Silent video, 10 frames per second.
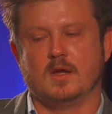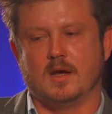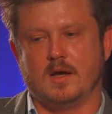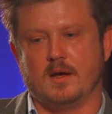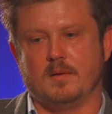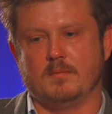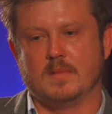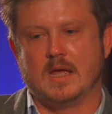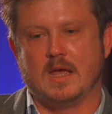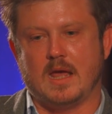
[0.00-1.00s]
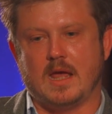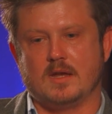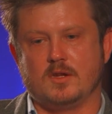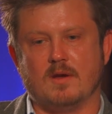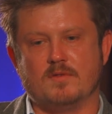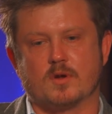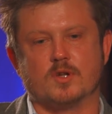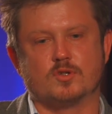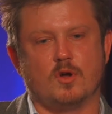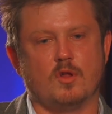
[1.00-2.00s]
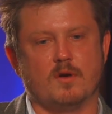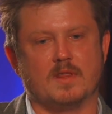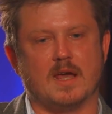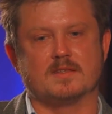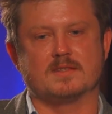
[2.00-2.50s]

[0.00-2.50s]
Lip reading: And you have no control over that, the